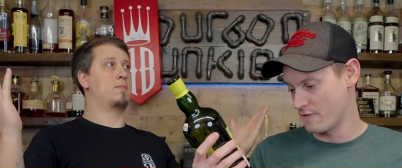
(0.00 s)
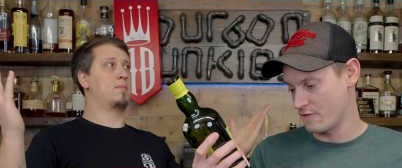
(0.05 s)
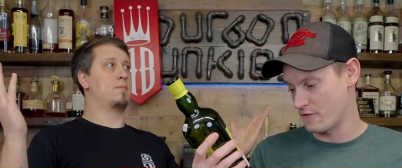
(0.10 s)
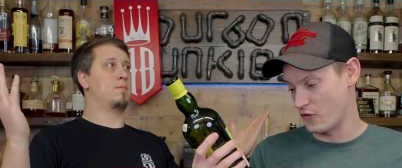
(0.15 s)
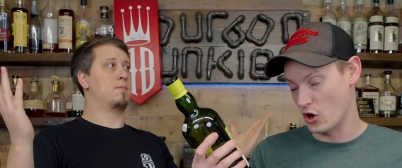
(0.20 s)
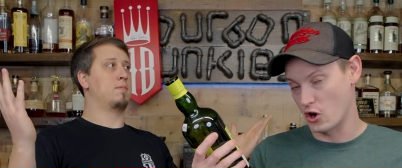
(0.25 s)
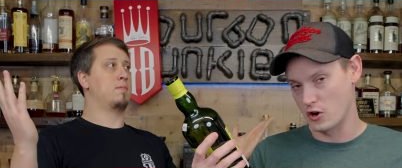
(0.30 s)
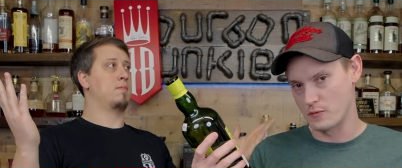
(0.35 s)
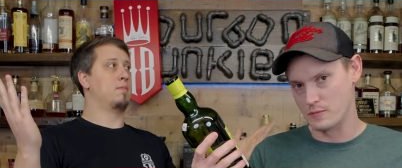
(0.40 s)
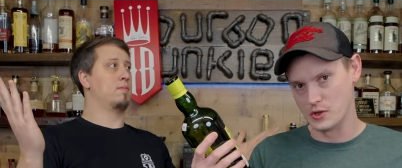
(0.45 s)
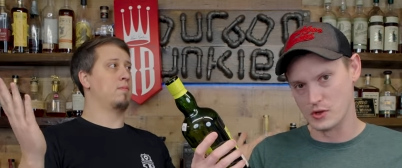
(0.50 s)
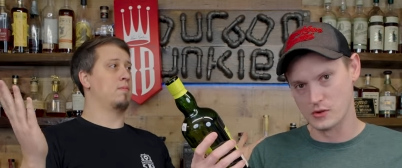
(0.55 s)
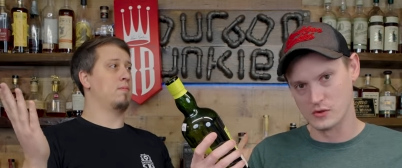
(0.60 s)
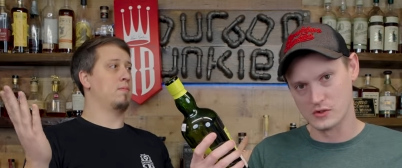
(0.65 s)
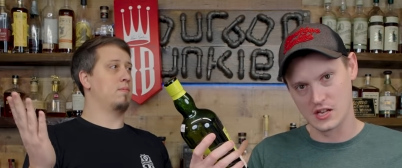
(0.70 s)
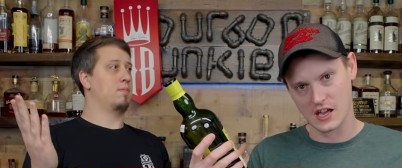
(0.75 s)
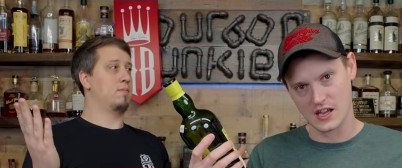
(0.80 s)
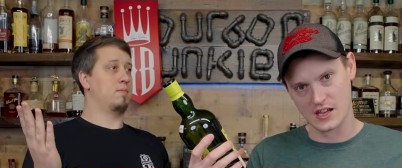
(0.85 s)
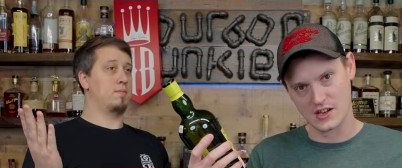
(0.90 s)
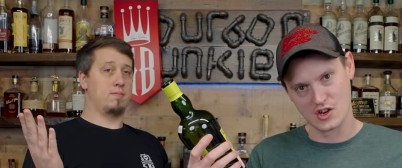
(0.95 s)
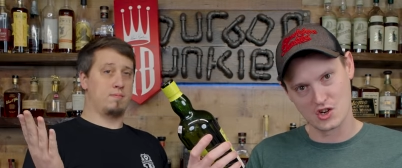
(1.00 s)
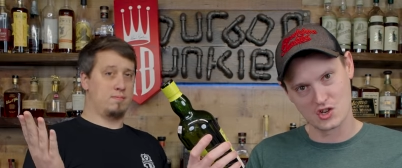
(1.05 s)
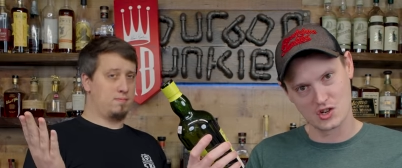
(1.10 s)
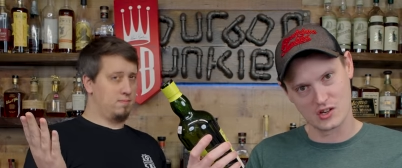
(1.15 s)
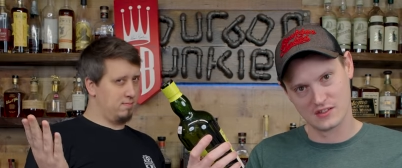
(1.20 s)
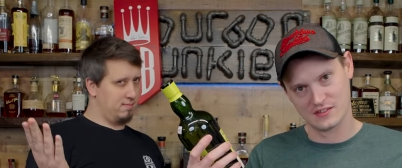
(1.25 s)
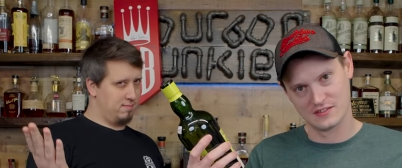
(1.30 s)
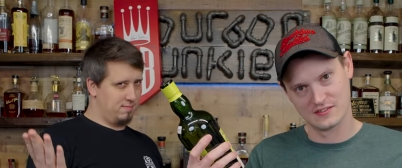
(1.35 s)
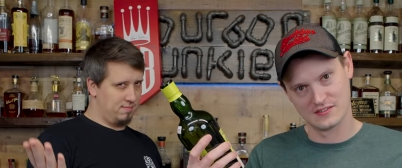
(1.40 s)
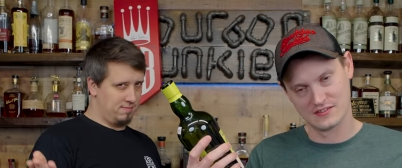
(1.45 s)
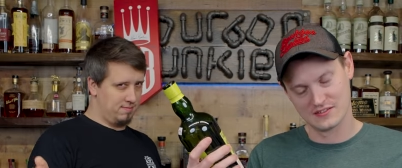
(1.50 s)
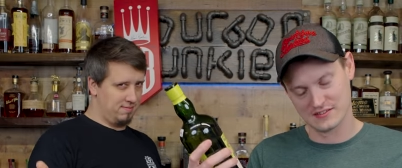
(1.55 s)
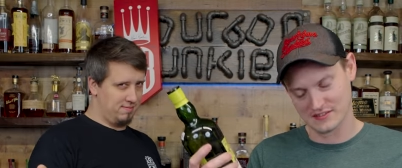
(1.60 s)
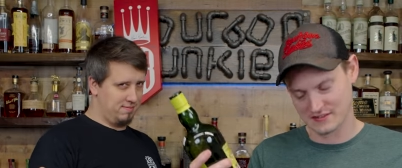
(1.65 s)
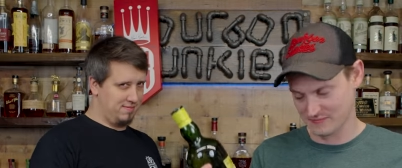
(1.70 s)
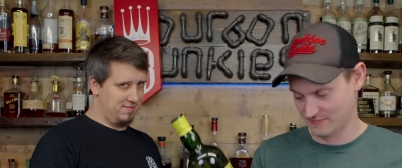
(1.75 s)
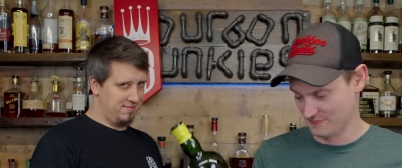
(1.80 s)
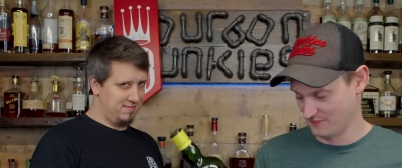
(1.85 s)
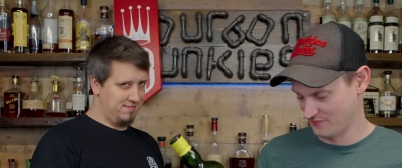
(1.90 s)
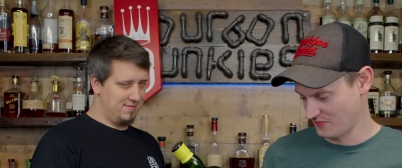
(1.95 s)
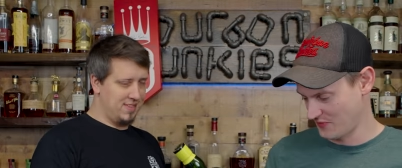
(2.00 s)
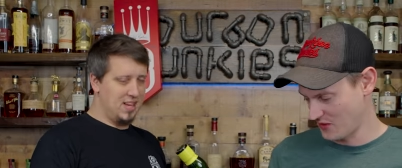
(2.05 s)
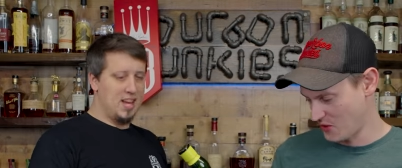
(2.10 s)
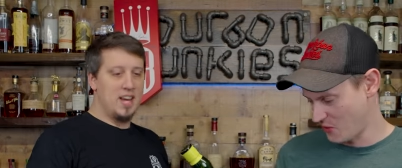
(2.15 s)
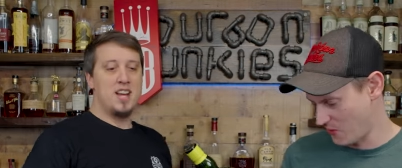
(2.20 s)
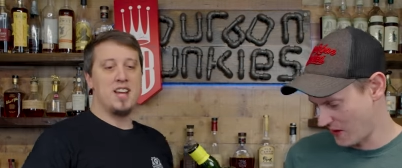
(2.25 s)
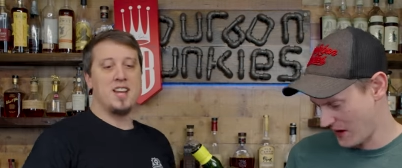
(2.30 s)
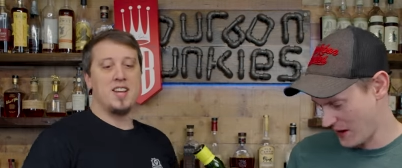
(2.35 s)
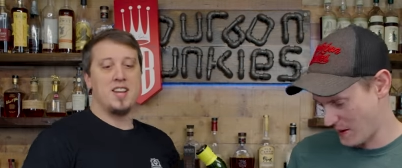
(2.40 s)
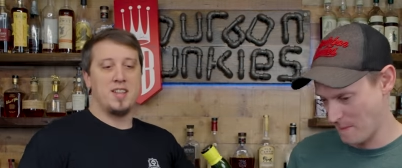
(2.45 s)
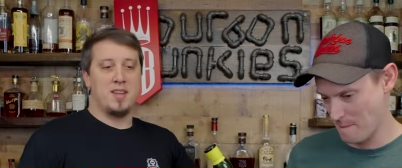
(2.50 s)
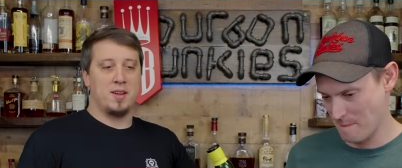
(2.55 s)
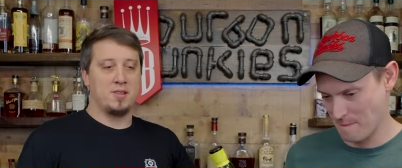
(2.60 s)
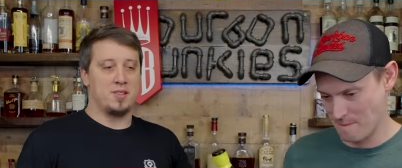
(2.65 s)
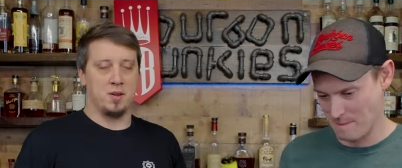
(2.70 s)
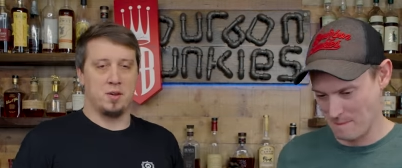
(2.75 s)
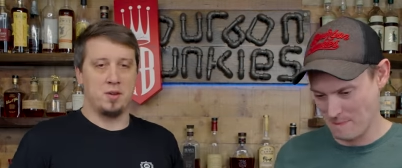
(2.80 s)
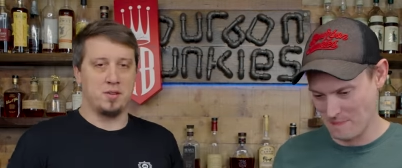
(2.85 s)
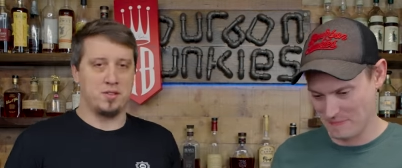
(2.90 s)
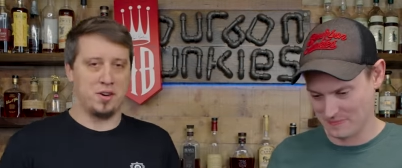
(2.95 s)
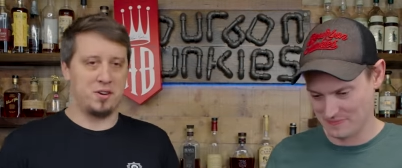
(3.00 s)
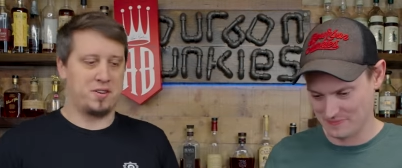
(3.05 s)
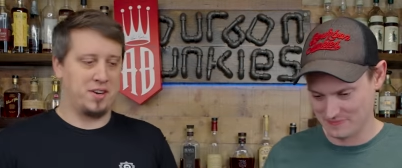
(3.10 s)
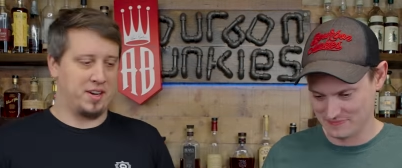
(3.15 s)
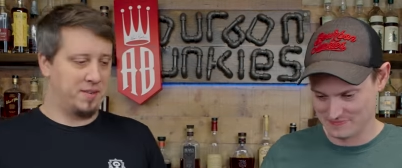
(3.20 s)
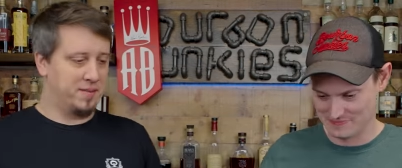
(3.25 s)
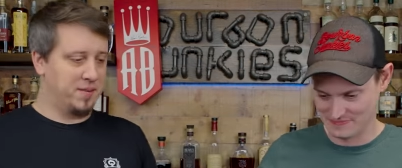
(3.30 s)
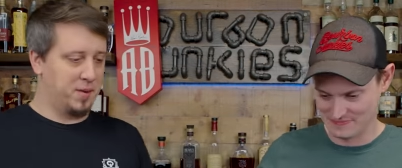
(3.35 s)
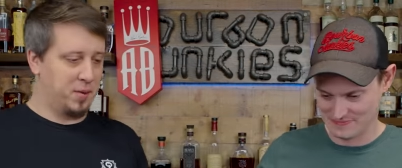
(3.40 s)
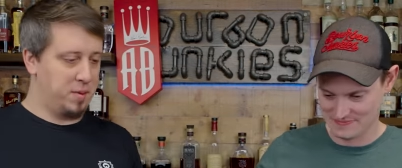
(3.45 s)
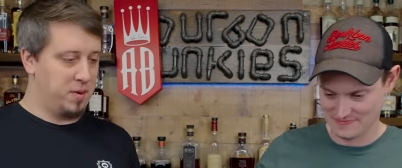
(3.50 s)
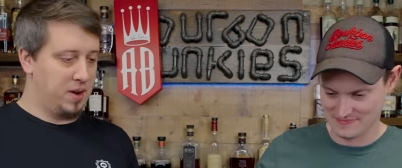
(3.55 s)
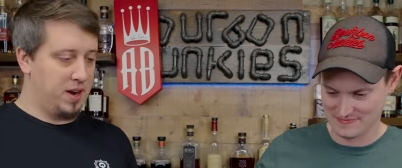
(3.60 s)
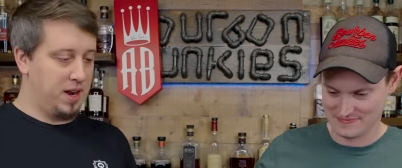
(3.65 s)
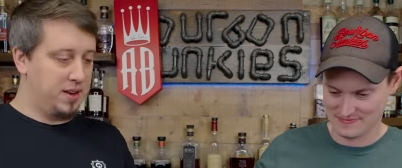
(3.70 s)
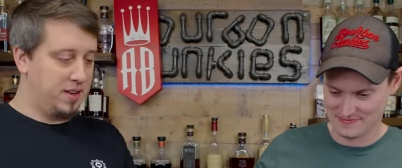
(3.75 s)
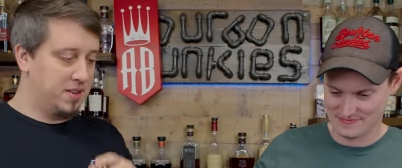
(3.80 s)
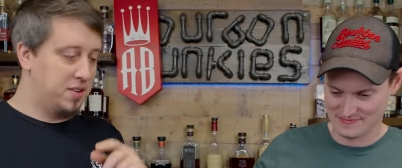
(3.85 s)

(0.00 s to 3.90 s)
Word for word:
Speaker 1: fermutation. Okay. That was a
Speaker 2: whole journey that we went on.